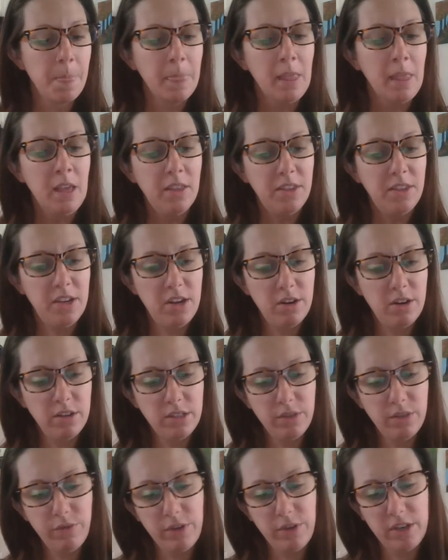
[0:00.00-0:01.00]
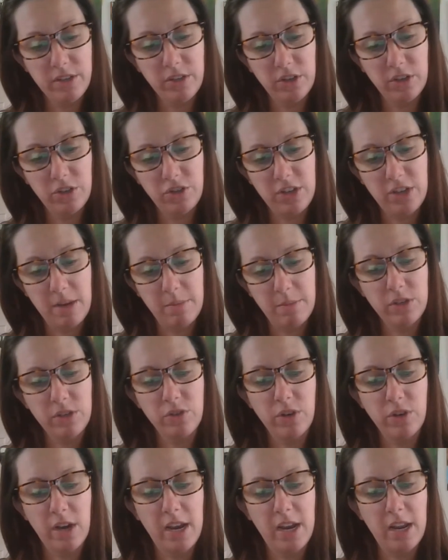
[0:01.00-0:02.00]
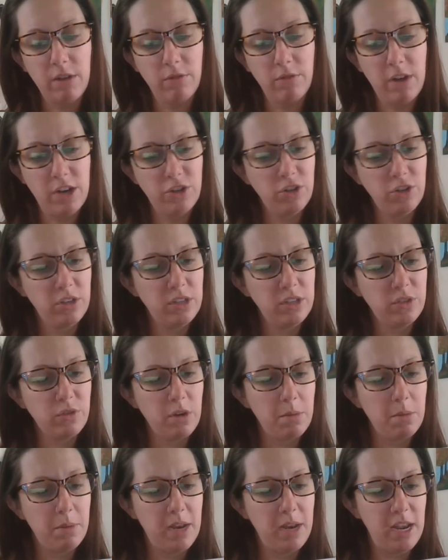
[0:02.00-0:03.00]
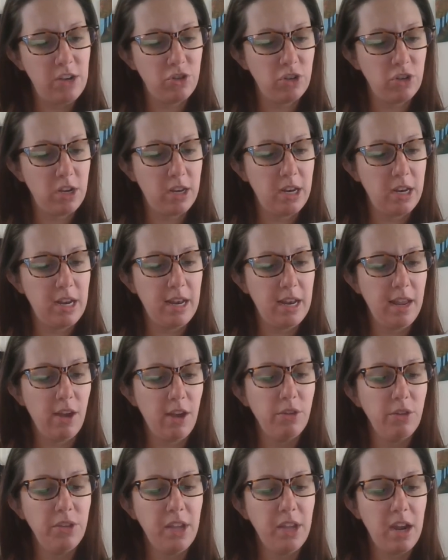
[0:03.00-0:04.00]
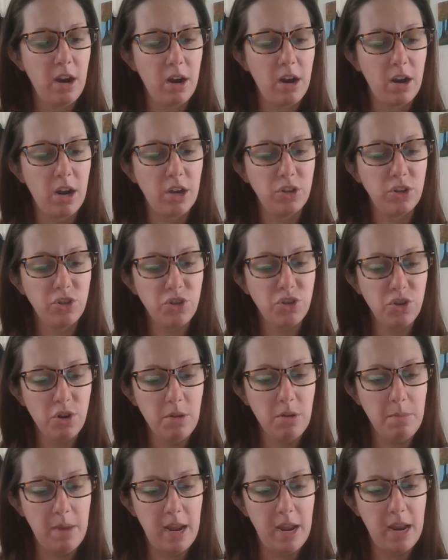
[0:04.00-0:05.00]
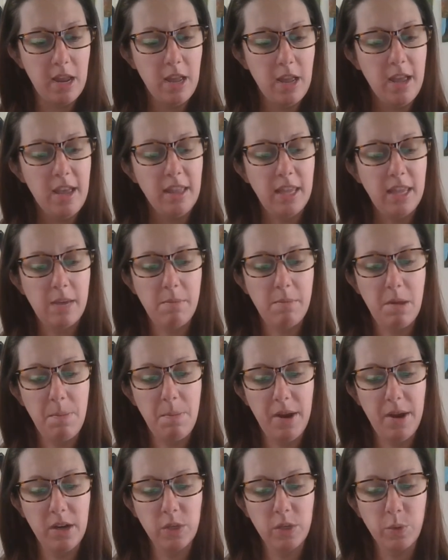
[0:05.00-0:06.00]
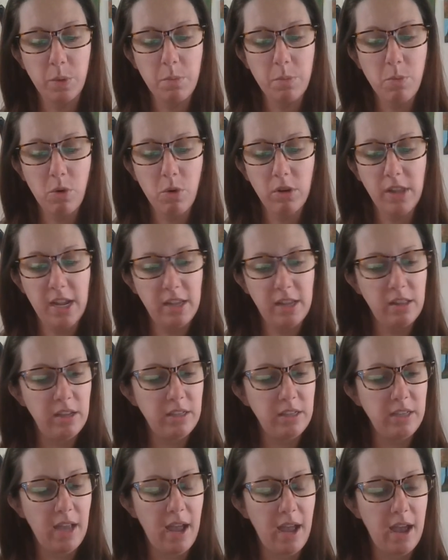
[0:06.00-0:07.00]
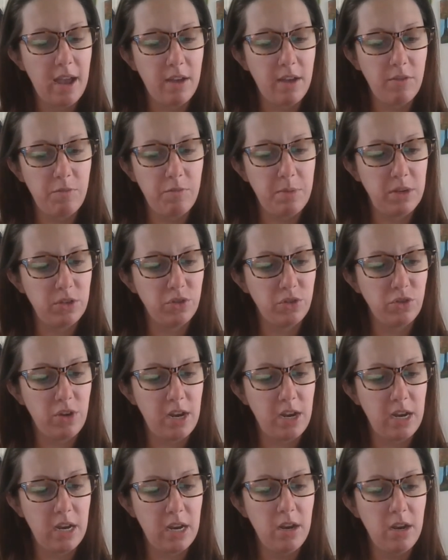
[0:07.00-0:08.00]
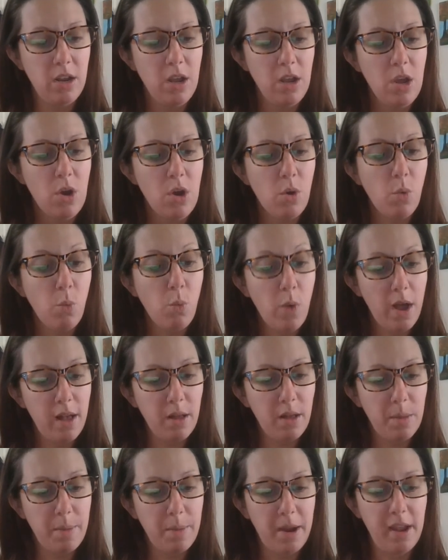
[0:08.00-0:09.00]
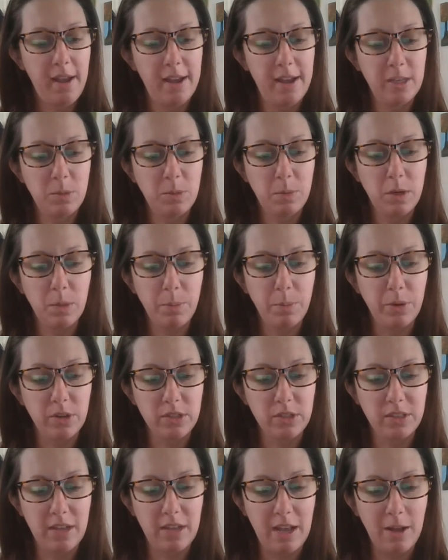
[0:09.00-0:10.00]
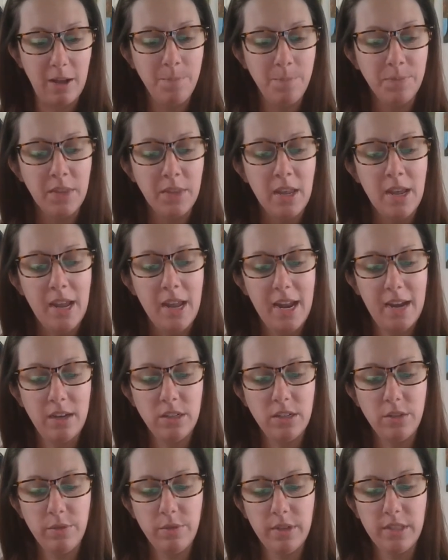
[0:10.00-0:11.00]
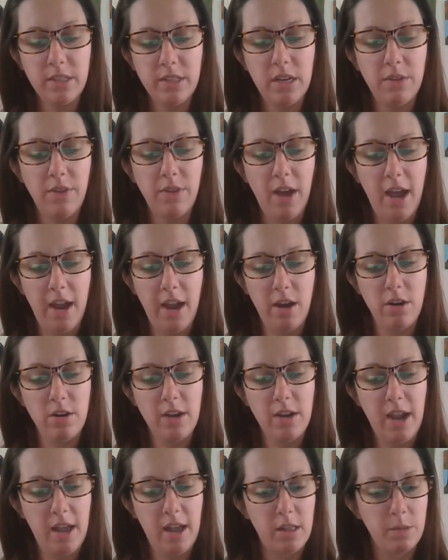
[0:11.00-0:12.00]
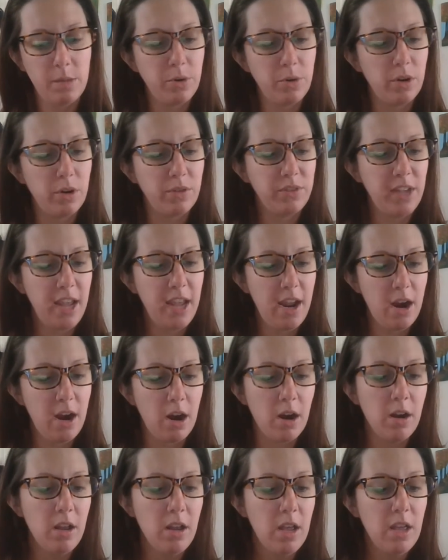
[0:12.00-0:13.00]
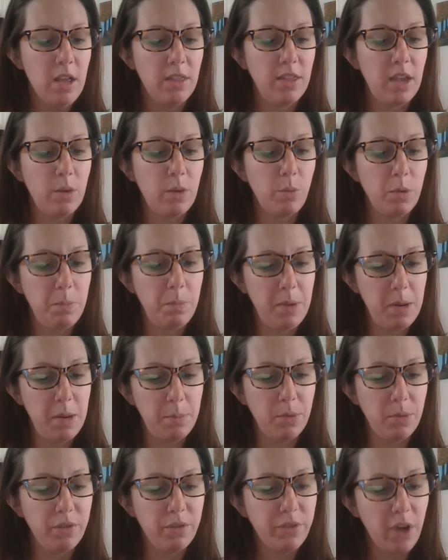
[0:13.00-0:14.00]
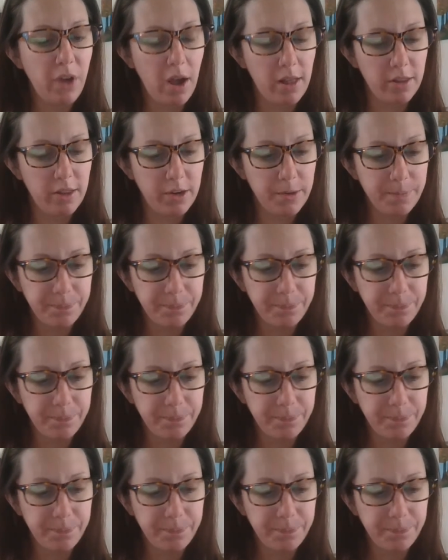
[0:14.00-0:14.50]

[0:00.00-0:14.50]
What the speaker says: The years of research demonstrating racial discrimination in healthcare assure me that my parents were more likely to have been treated well by hospital personnel and to receive a higher caliber of care than would people of color.